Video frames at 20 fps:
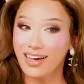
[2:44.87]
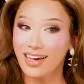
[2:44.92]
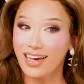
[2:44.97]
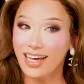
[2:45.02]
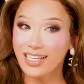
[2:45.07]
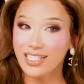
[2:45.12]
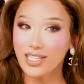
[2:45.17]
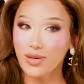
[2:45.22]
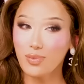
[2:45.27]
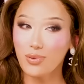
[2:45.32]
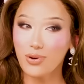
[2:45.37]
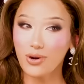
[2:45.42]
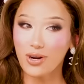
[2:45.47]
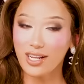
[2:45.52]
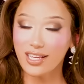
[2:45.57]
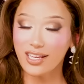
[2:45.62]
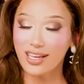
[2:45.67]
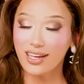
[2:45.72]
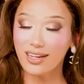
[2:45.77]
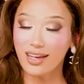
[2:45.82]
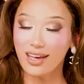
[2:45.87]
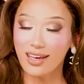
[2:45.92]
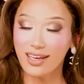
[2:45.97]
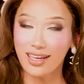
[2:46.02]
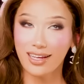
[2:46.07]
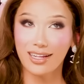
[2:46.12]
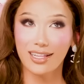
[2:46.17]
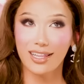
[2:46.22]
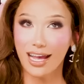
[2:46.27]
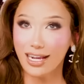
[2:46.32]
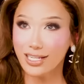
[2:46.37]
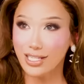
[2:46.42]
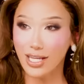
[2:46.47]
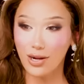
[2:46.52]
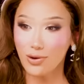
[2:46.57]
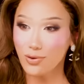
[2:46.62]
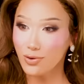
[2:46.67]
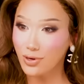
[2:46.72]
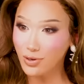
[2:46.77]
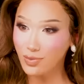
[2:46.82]
It's a pretty
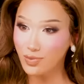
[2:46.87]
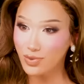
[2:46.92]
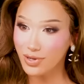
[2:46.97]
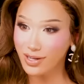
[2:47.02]
eclectic group.